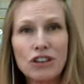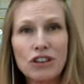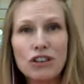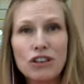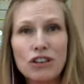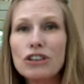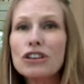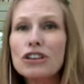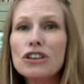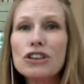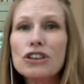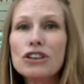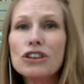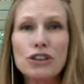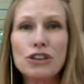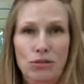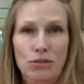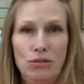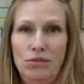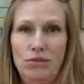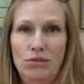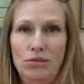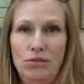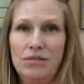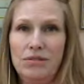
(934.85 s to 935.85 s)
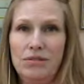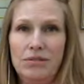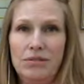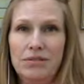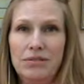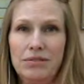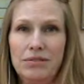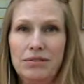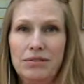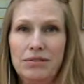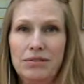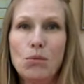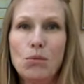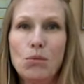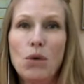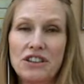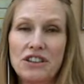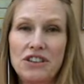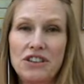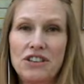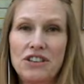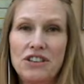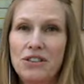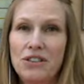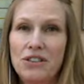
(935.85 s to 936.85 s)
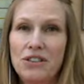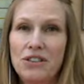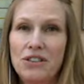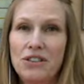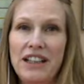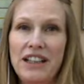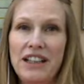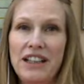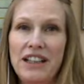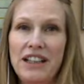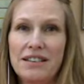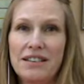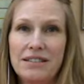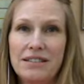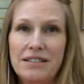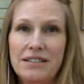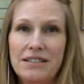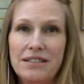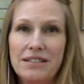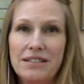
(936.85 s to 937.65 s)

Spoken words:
clue what to do next.